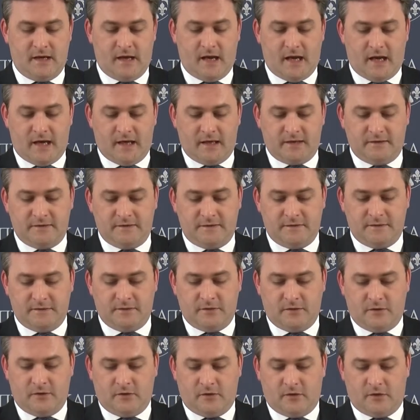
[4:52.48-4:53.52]
and
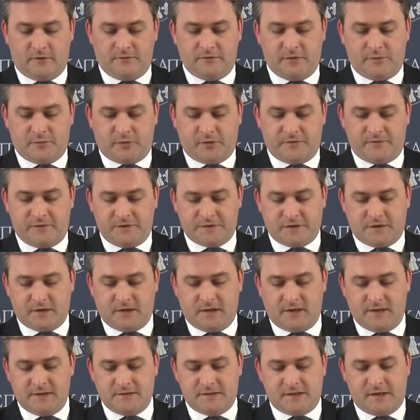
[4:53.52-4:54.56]
of the
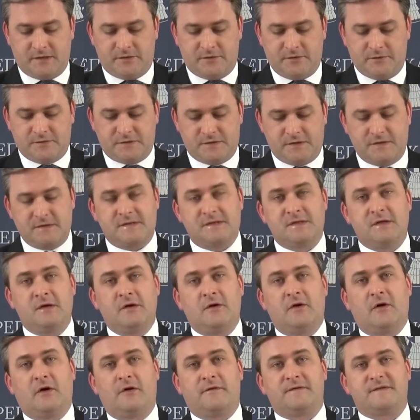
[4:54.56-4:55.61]
provisional institutions
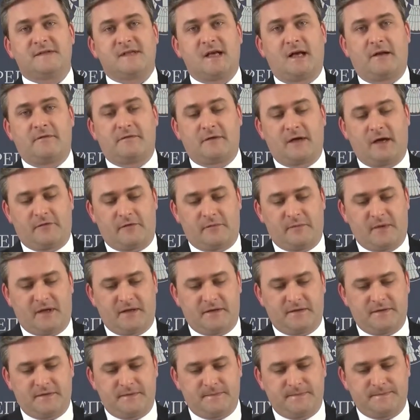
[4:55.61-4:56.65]
of
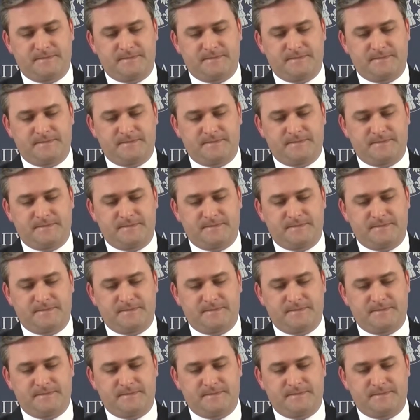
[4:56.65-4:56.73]
self-government.